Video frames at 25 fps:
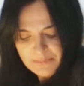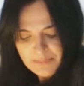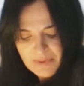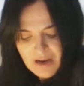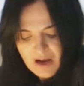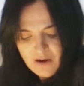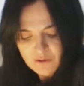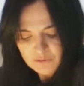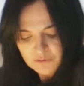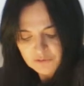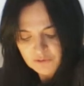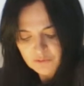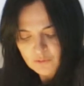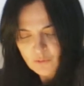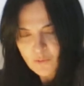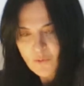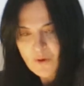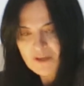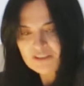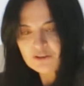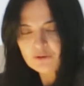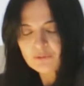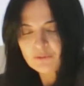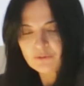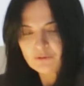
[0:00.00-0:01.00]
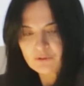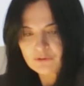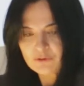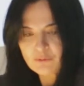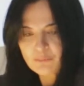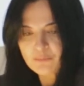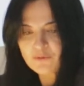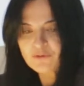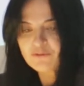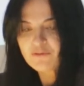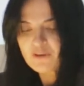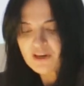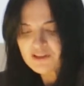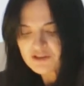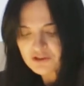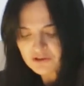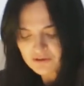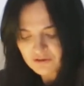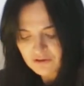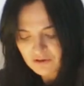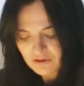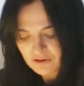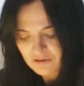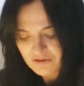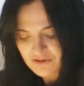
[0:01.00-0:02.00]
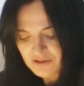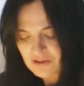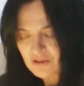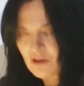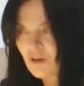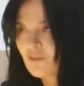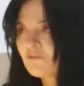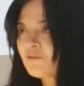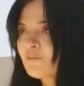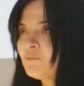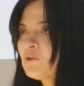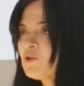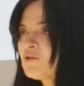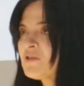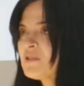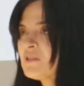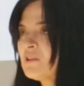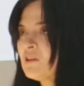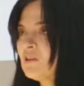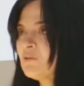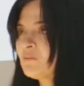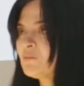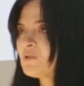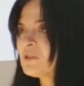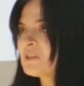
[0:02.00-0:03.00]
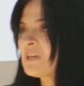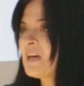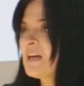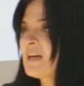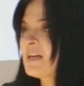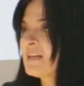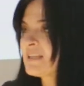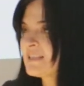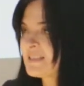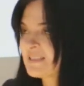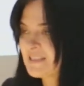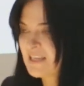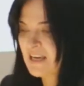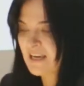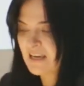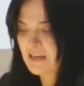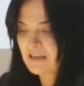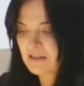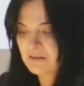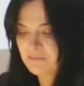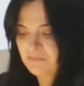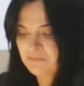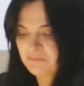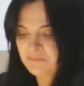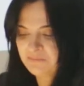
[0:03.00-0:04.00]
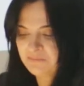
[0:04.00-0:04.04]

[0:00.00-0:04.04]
about what the professionals of museums say.